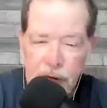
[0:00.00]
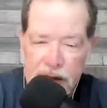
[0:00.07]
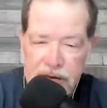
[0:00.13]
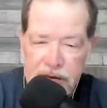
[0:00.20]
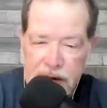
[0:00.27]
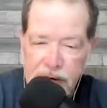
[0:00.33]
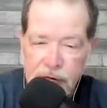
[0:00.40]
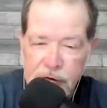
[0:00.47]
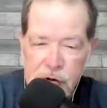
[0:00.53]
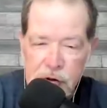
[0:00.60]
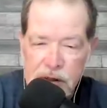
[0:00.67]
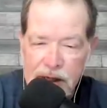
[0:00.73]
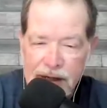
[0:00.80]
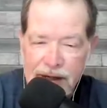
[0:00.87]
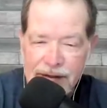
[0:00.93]
advice. Give as
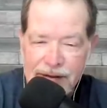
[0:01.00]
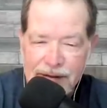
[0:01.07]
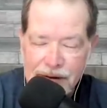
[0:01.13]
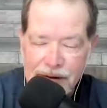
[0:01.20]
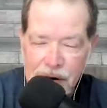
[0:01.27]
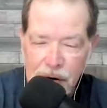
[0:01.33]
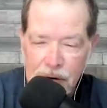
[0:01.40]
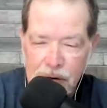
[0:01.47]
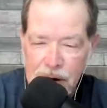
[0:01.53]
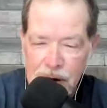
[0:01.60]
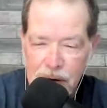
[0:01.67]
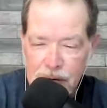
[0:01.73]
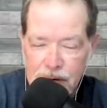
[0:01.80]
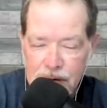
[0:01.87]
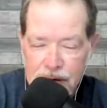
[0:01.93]
you can.
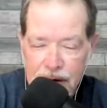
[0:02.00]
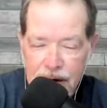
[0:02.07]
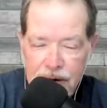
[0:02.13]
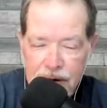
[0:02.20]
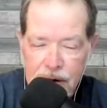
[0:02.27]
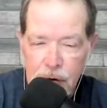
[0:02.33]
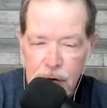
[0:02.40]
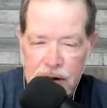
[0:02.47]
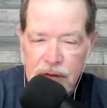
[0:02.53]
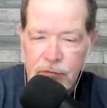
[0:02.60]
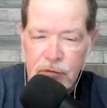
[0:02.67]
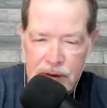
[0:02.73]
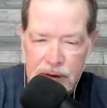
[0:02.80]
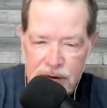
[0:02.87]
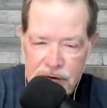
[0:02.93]
No
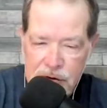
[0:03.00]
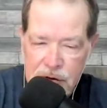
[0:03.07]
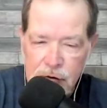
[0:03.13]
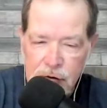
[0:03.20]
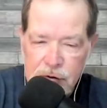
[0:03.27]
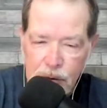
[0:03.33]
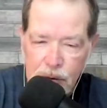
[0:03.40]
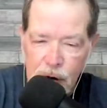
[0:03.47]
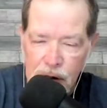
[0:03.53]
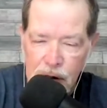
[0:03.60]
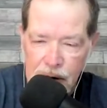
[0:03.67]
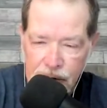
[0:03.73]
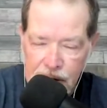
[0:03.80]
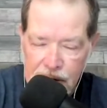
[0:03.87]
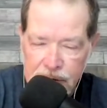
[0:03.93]
giving is too
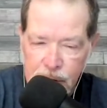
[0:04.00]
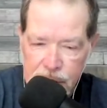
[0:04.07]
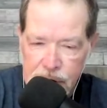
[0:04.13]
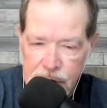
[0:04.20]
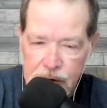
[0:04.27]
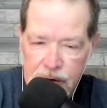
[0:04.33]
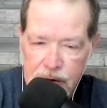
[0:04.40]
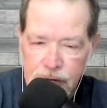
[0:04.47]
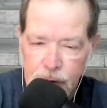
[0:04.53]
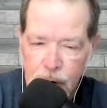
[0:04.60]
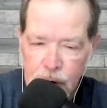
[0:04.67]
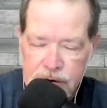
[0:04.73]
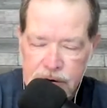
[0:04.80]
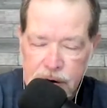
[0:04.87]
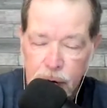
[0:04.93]
small if that's what you can
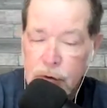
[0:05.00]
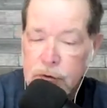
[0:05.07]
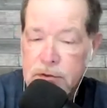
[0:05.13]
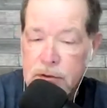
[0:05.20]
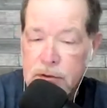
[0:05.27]
afford. So we're